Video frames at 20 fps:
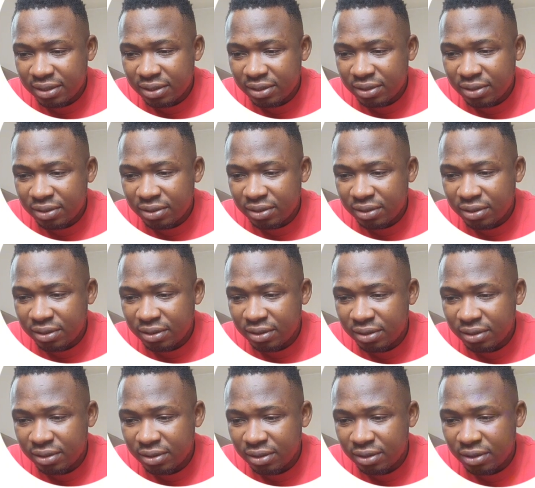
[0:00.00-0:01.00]
Good.
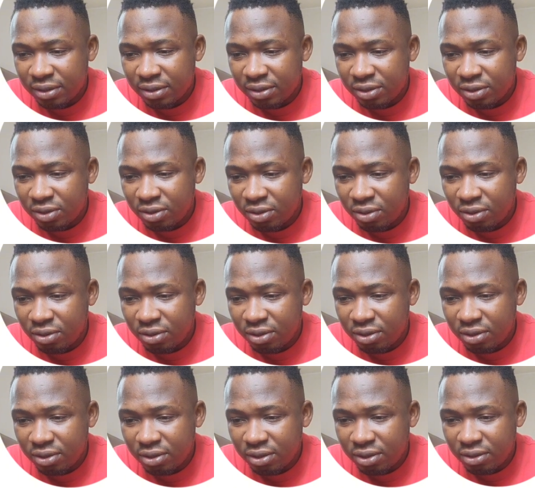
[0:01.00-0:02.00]
So
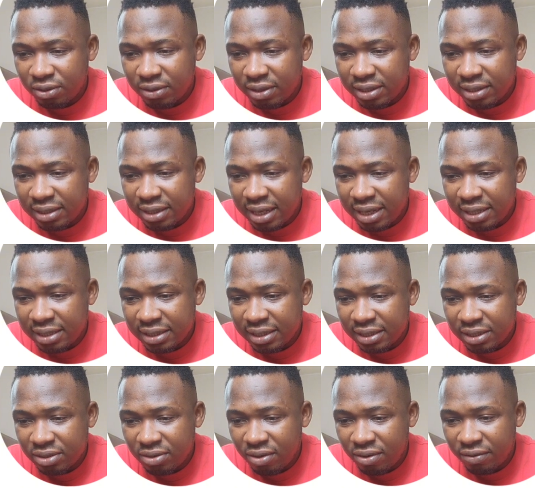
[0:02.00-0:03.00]
we extend
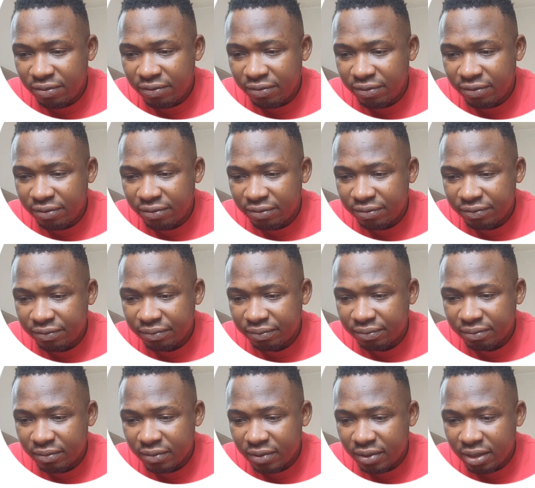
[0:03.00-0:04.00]
this stuff,
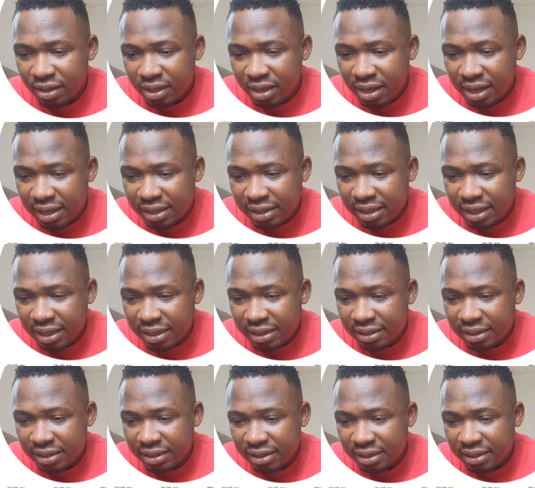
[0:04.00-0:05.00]
and
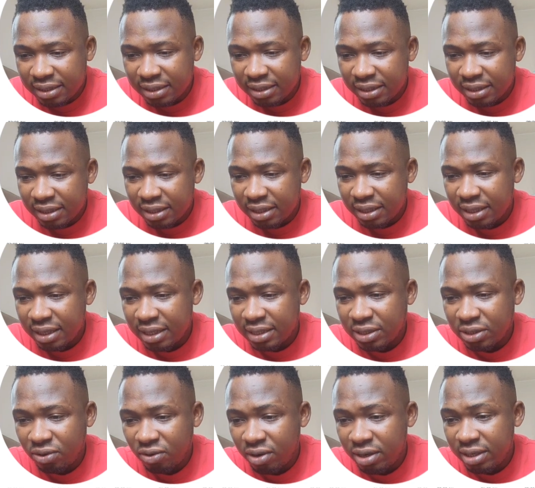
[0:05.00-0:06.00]
then in
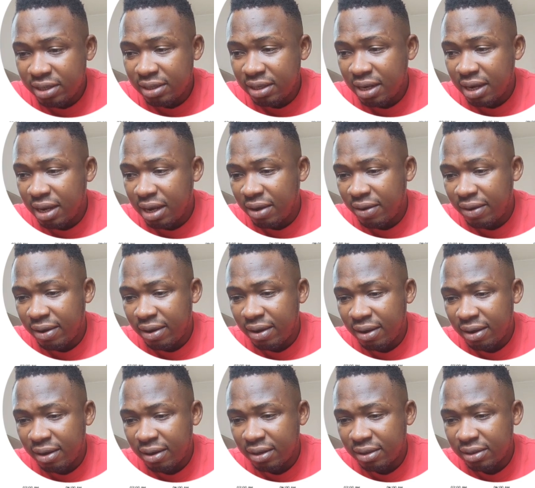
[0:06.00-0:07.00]
drawing
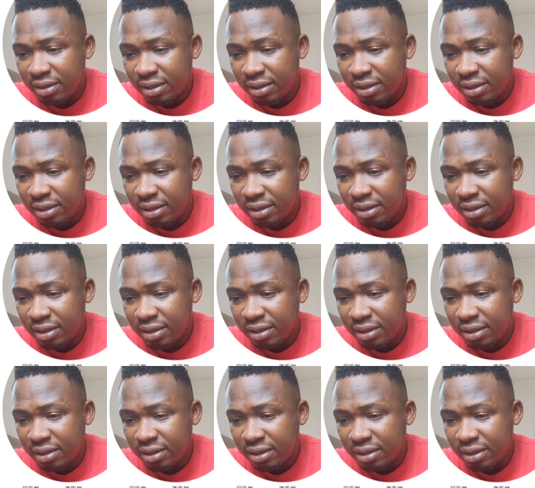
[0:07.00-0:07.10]
our